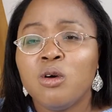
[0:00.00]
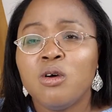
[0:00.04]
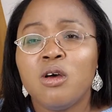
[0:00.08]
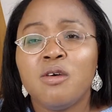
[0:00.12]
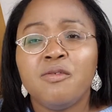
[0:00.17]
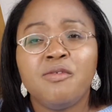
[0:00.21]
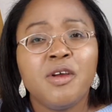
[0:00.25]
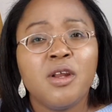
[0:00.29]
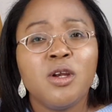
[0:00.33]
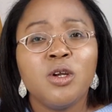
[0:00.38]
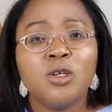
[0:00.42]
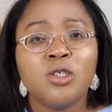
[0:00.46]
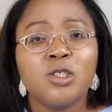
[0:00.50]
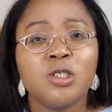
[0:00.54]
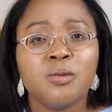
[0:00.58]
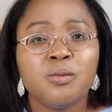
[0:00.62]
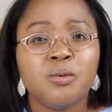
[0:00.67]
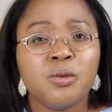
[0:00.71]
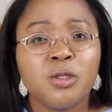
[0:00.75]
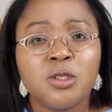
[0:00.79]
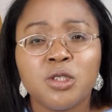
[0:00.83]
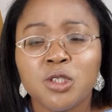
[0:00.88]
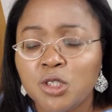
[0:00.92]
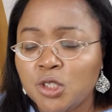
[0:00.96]
fellowship
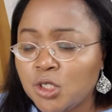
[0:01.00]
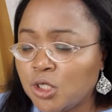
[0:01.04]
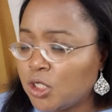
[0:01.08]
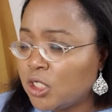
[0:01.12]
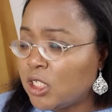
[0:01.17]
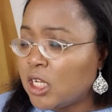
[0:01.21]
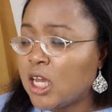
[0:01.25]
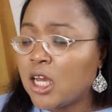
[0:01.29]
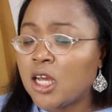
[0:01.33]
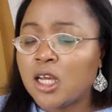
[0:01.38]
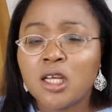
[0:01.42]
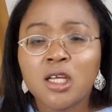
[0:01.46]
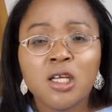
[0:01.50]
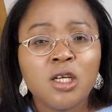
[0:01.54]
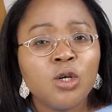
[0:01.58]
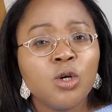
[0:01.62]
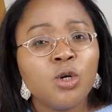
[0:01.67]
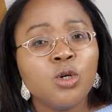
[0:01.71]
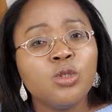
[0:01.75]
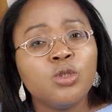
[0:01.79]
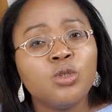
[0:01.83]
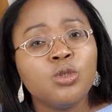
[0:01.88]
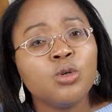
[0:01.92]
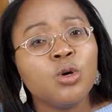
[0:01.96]
with each other,
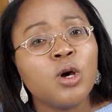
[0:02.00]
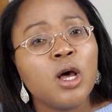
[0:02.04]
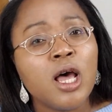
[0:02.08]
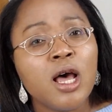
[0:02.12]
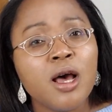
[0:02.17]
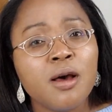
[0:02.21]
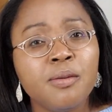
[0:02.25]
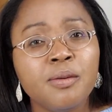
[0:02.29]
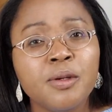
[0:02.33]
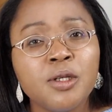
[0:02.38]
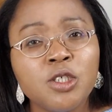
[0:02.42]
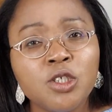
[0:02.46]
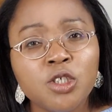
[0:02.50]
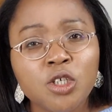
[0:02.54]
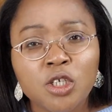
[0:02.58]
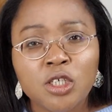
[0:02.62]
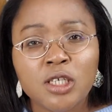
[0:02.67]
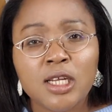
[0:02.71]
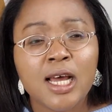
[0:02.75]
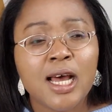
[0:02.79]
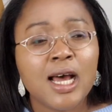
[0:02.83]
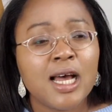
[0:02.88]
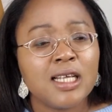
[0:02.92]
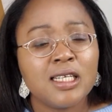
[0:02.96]
to help each
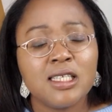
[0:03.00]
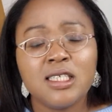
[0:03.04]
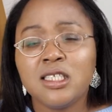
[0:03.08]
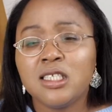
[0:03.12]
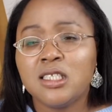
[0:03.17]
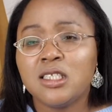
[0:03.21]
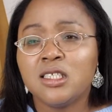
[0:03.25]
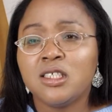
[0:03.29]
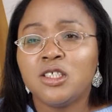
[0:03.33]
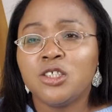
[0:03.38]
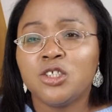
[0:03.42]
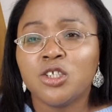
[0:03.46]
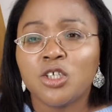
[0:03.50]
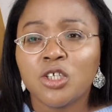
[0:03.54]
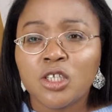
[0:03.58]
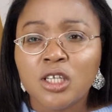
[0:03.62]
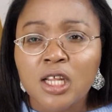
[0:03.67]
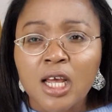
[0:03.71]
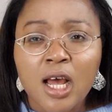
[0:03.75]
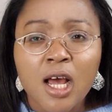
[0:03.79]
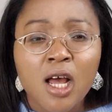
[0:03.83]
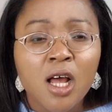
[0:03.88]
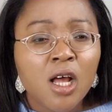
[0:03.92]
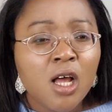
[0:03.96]
other, assist each
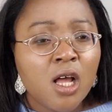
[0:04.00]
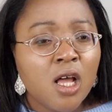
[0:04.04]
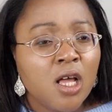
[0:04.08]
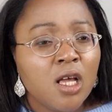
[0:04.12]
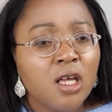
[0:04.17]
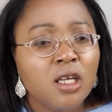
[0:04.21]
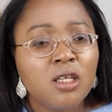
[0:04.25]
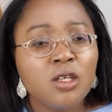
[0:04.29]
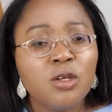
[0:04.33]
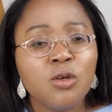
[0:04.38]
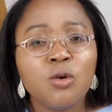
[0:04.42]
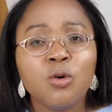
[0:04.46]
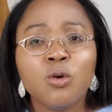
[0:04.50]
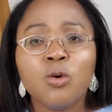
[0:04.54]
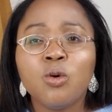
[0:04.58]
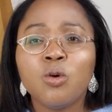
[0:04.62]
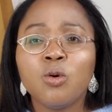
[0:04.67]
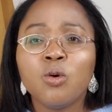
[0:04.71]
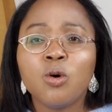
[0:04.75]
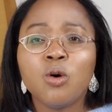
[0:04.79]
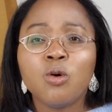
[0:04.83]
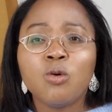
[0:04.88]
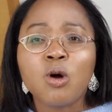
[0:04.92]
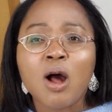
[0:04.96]
other, you
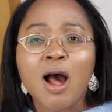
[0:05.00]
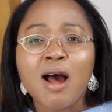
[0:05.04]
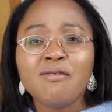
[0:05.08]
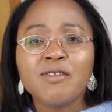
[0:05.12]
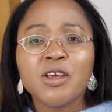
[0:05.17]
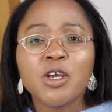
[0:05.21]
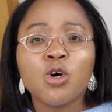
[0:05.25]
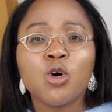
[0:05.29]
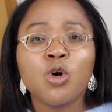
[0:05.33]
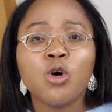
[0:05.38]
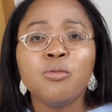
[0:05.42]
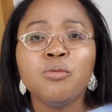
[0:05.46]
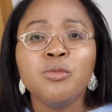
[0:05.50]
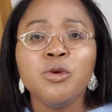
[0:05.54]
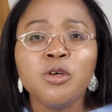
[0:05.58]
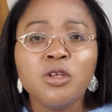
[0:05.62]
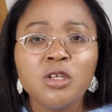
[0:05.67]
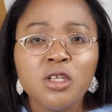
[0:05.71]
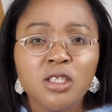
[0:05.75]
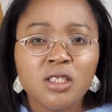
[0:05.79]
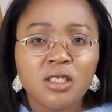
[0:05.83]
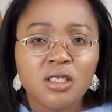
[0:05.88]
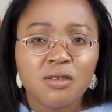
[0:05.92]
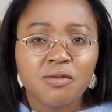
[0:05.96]
know, have a
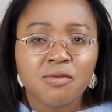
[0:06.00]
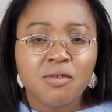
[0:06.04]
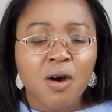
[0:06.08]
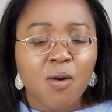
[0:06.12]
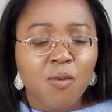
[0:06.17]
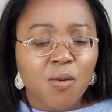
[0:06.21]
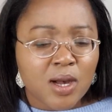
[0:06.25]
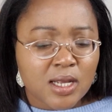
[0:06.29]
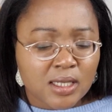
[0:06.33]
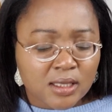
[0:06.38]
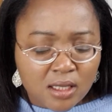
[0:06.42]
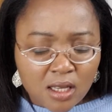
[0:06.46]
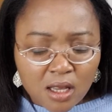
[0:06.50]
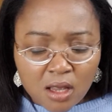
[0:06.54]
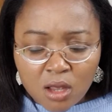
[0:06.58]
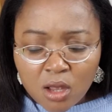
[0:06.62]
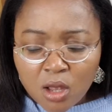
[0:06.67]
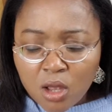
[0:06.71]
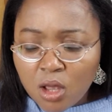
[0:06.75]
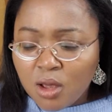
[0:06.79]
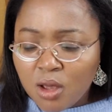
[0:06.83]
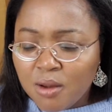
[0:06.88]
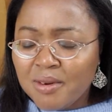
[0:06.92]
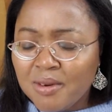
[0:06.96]
community for ourselves.
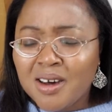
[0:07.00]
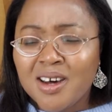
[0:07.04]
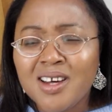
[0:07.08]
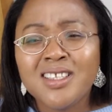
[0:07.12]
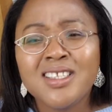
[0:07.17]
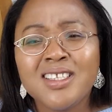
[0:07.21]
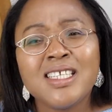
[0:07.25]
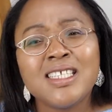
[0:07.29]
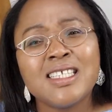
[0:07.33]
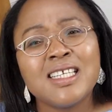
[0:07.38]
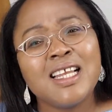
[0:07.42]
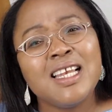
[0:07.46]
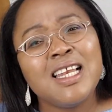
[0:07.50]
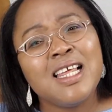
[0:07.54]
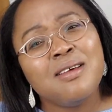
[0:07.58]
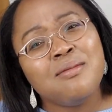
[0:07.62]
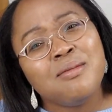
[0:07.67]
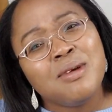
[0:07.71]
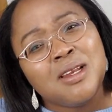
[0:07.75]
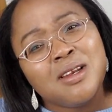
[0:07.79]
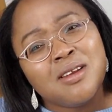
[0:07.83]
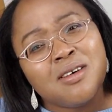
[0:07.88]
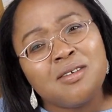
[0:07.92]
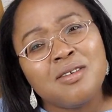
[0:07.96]
But all this
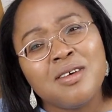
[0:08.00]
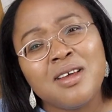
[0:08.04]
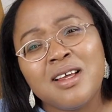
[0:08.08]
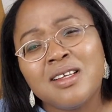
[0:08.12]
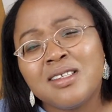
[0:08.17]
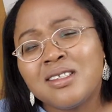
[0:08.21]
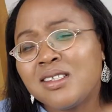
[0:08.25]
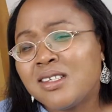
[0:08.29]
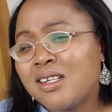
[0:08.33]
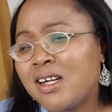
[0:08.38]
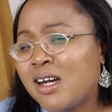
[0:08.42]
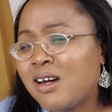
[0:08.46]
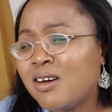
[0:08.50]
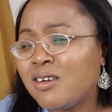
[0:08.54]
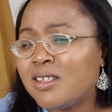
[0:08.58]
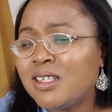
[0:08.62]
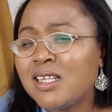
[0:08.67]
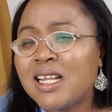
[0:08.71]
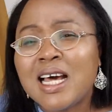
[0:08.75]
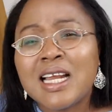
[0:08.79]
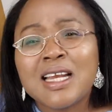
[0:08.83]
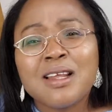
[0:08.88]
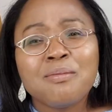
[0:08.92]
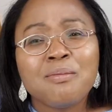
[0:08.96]
claiming of
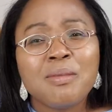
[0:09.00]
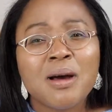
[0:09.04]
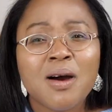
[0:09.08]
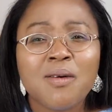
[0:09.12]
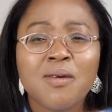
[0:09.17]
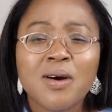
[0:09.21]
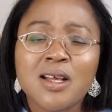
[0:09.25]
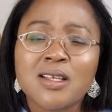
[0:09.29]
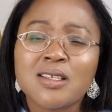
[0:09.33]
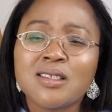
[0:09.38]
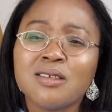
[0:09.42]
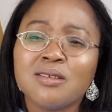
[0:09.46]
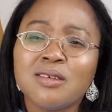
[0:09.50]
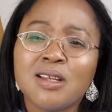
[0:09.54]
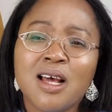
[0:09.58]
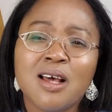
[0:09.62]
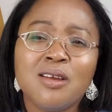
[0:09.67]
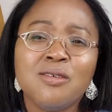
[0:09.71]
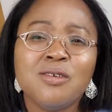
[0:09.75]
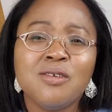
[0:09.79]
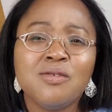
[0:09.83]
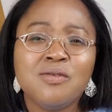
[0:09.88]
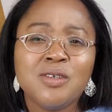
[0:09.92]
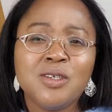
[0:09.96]
extraordinary power, so now
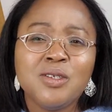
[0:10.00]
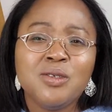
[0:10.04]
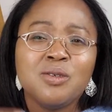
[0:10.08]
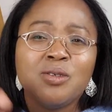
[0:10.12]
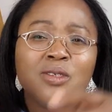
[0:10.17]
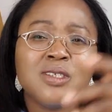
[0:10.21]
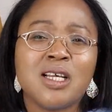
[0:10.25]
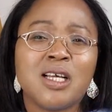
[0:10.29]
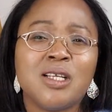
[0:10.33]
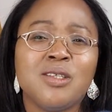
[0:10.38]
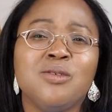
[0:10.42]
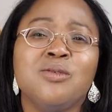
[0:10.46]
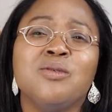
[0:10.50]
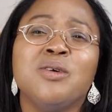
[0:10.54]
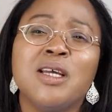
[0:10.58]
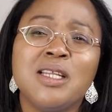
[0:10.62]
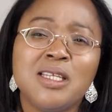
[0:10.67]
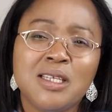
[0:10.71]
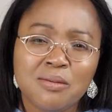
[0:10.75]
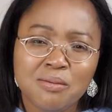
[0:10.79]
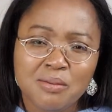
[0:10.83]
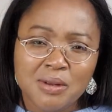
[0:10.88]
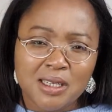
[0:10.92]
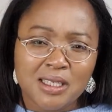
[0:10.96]
no fit use and do
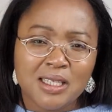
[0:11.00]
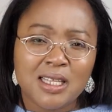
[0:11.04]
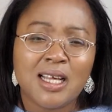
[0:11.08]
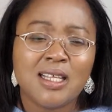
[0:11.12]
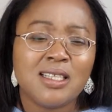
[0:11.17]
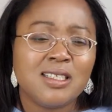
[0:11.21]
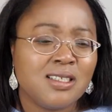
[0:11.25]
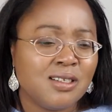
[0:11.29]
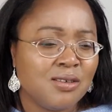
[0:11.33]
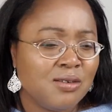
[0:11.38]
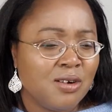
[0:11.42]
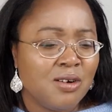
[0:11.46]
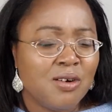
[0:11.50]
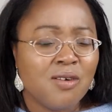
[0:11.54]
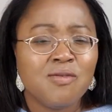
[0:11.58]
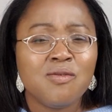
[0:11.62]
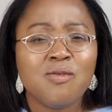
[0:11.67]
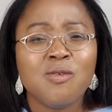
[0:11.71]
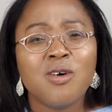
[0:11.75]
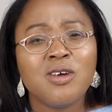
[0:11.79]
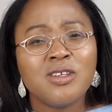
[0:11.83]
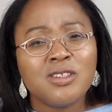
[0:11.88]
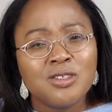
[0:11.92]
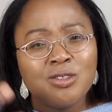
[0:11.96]
any better thing. Of
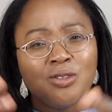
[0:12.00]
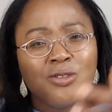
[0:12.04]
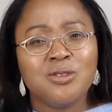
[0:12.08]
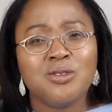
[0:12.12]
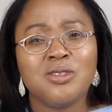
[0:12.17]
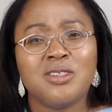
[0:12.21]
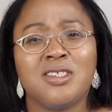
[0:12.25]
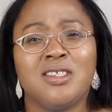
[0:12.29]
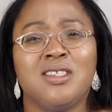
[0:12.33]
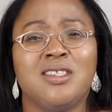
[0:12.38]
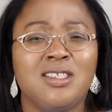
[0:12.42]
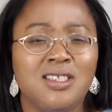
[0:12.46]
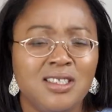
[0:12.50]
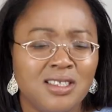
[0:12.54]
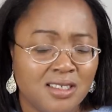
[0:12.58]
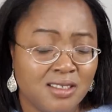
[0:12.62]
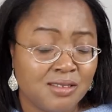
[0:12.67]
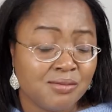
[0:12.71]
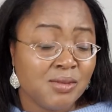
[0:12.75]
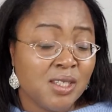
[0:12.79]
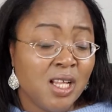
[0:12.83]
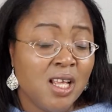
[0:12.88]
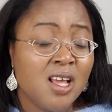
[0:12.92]
what use is this?